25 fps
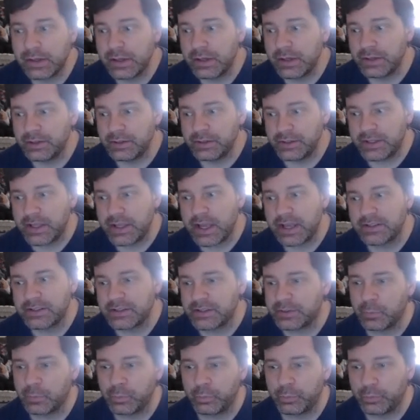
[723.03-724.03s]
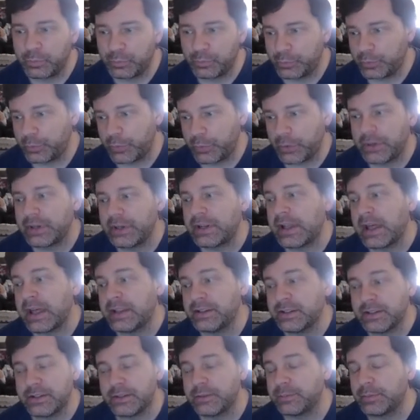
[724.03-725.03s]
So you can't just put a land
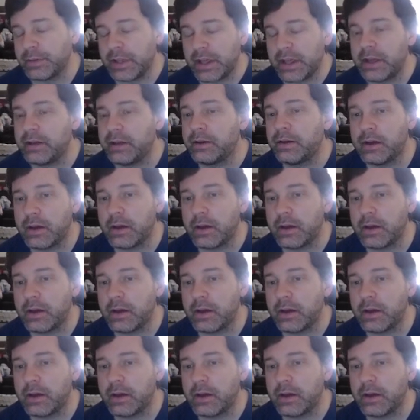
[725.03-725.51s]
into play